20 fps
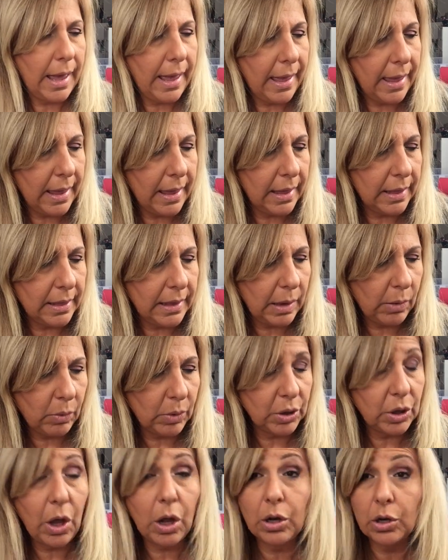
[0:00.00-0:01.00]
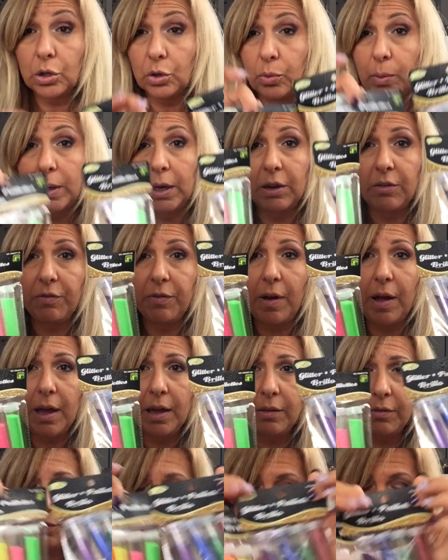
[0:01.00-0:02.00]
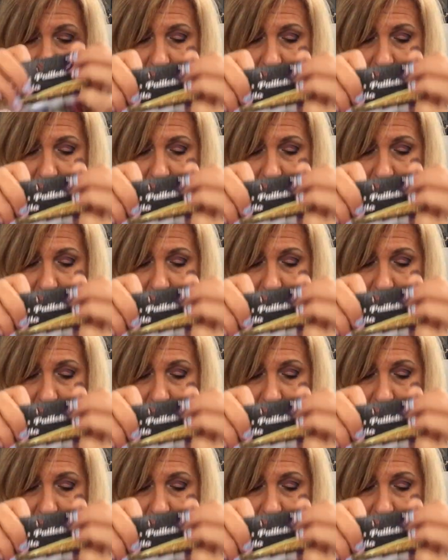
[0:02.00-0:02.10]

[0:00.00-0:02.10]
And they were $1.25.